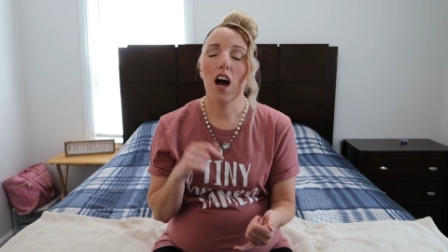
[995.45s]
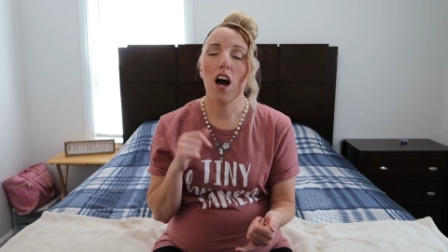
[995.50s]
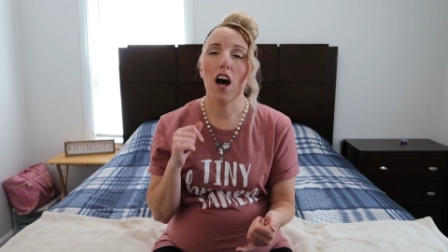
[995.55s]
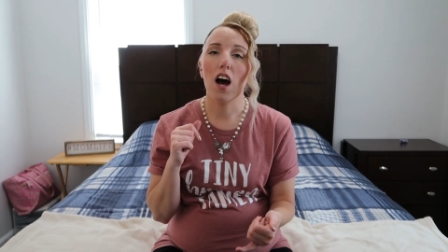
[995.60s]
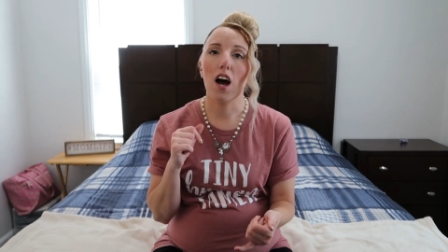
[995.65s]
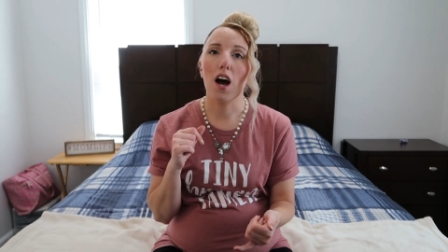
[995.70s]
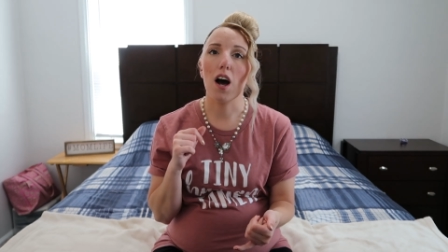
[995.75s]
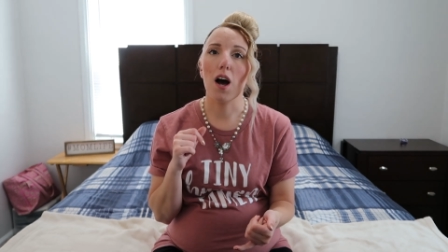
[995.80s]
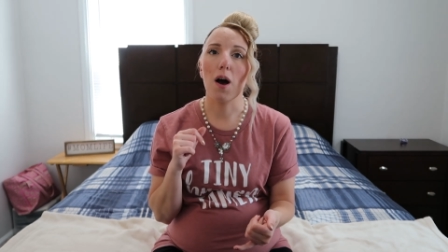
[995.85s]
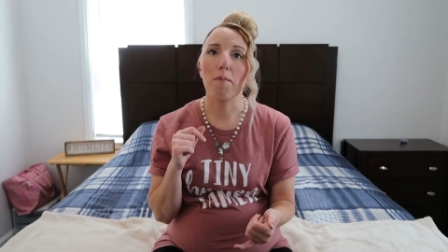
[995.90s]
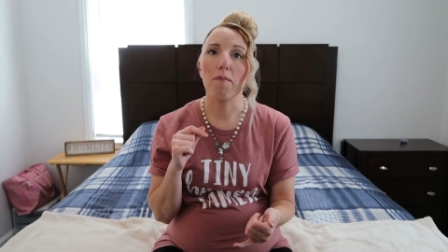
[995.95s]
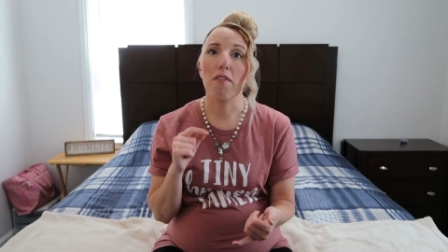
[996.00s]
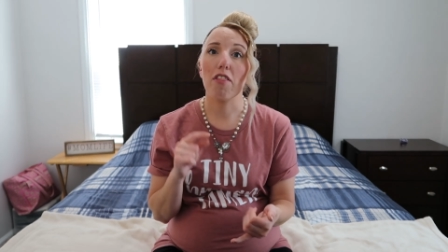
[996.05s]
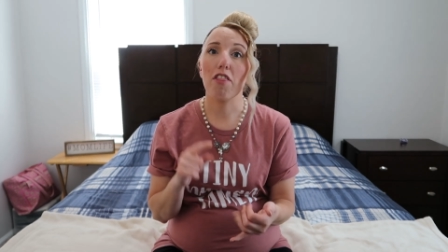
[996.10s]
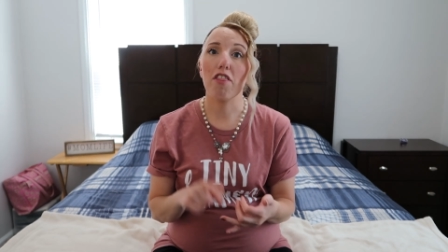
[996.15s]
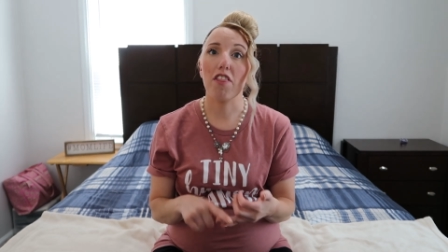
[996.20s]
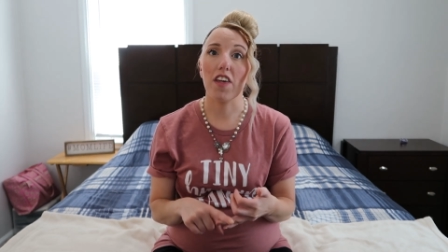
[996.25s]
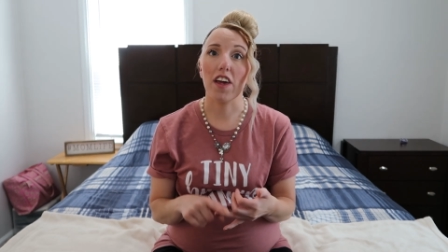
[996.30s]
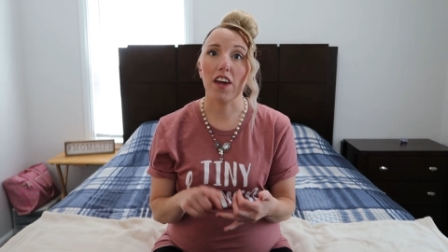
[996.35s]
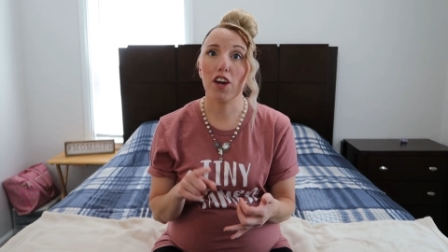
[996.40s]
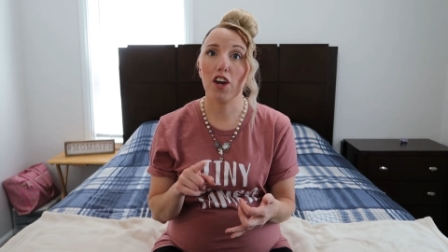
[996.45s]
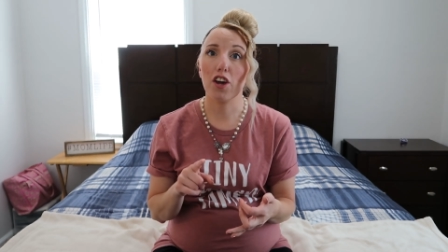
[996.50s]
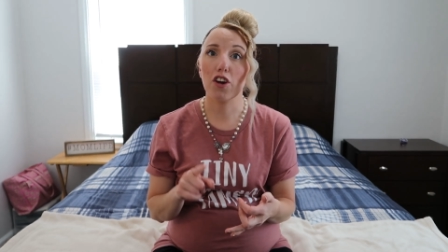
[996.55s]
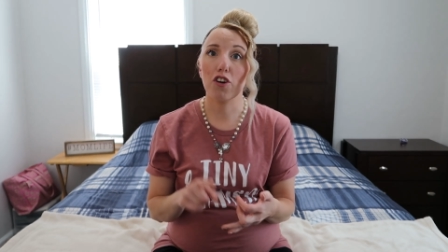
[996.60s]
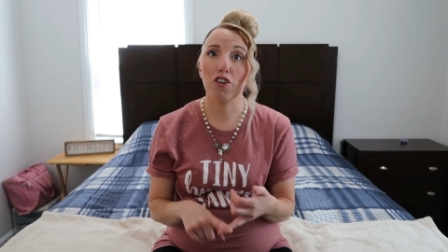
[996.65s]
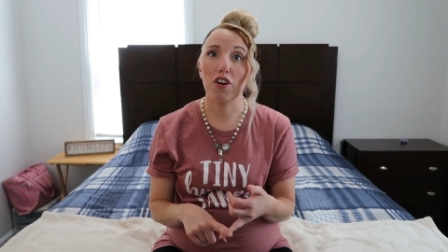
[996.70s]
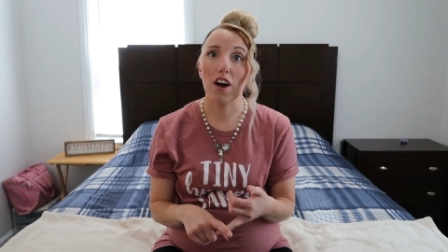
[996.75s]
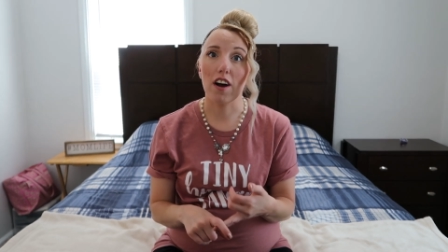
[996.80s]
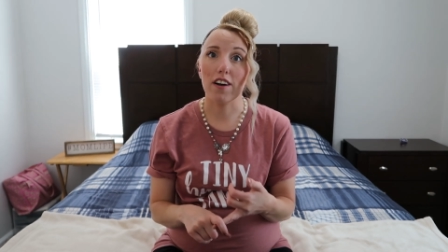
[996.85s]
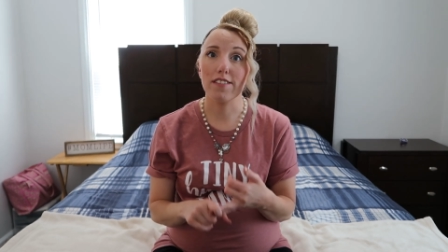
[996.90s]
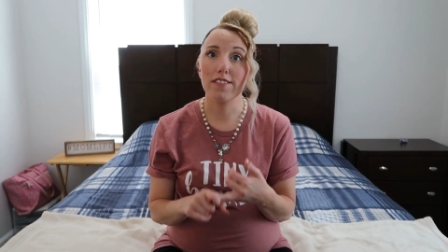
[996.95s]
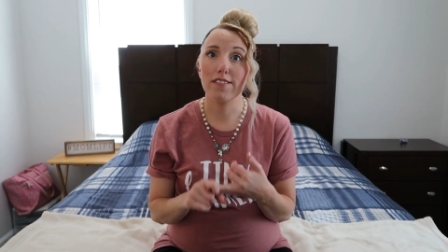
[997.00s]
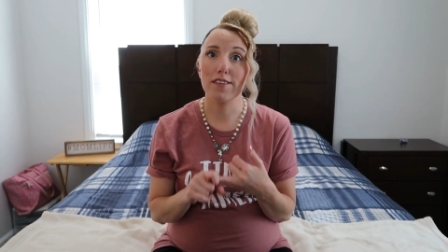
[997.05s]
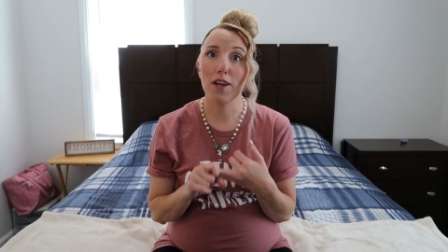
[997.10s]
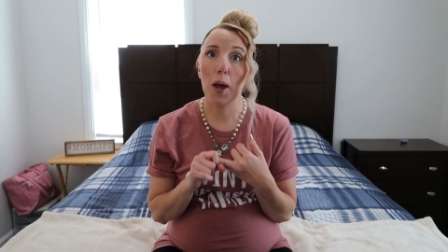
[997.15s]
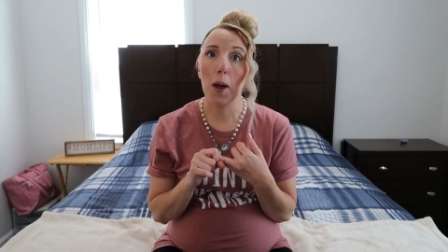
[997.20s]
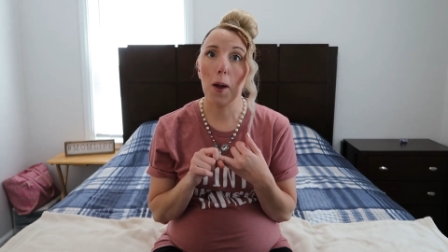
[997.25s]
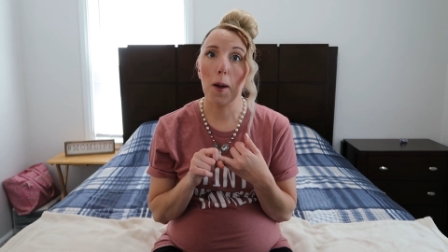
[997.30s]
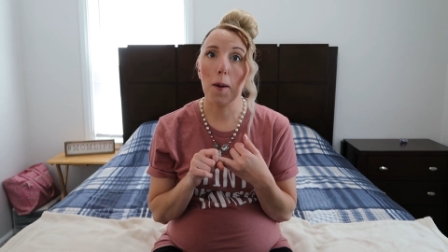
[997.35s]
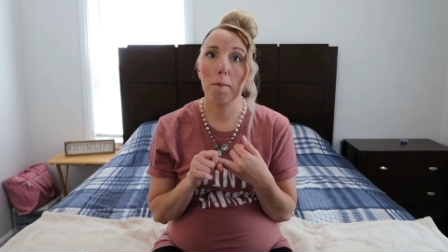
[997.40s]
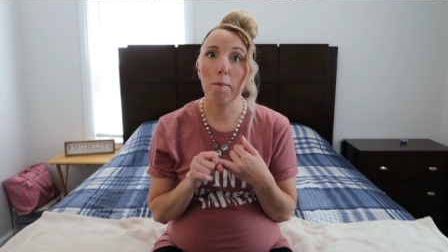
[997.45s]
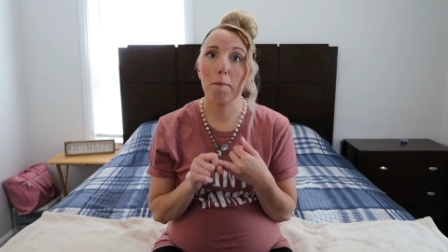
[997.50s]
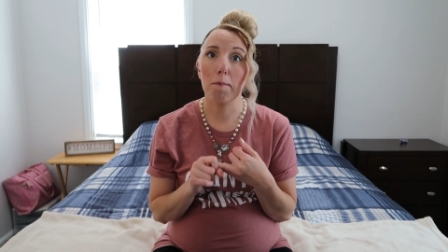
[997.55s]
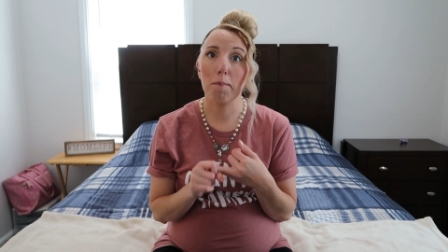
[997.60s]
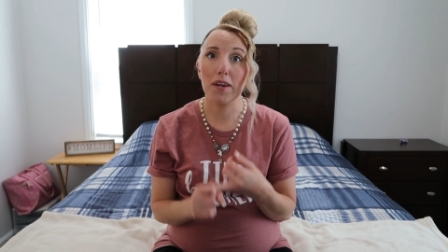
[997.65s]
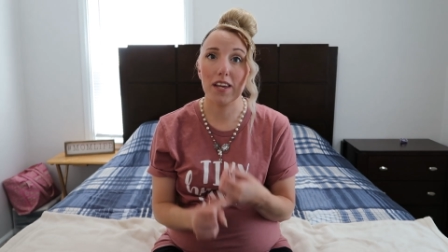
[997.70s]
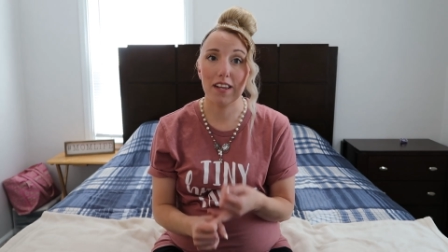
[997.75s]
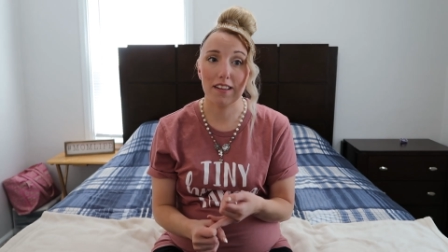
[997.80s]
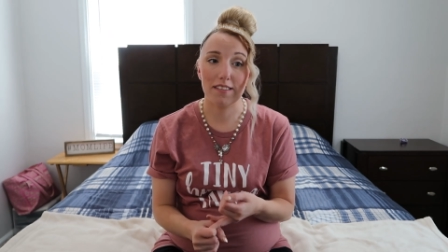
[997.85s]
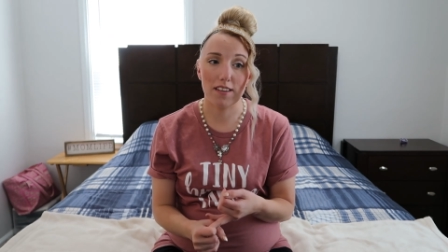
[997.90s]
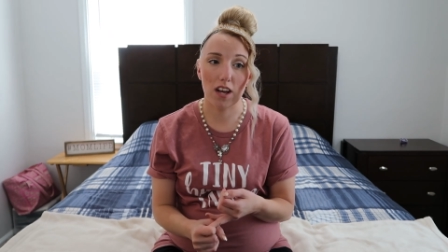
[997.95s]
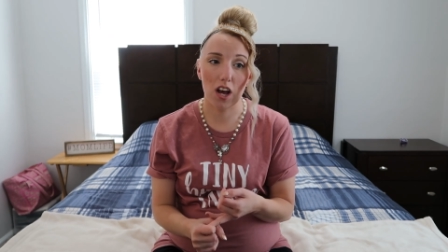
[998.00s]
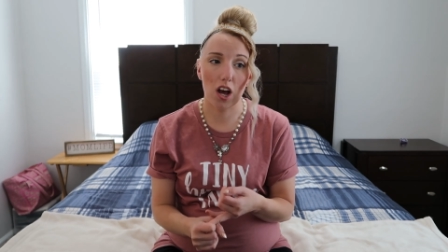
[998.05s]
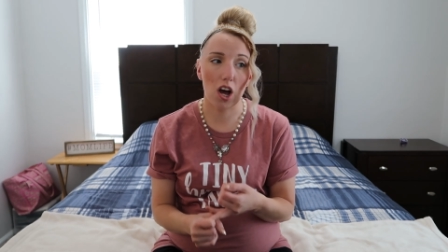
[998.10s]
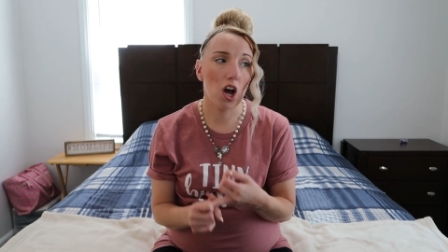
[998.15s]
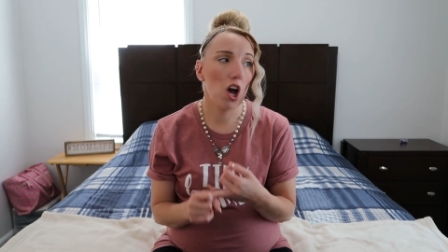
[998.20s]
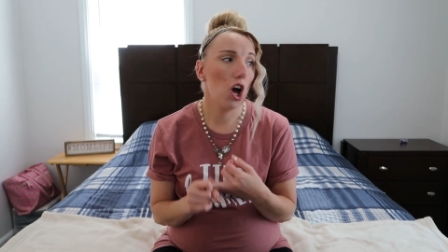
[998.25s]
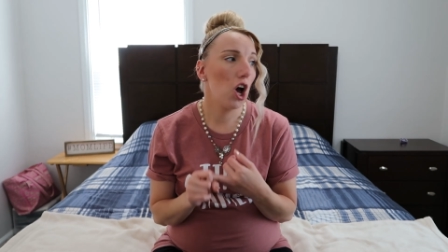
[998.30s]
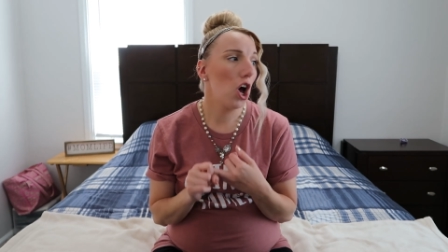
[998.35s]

um, thick crust pizza.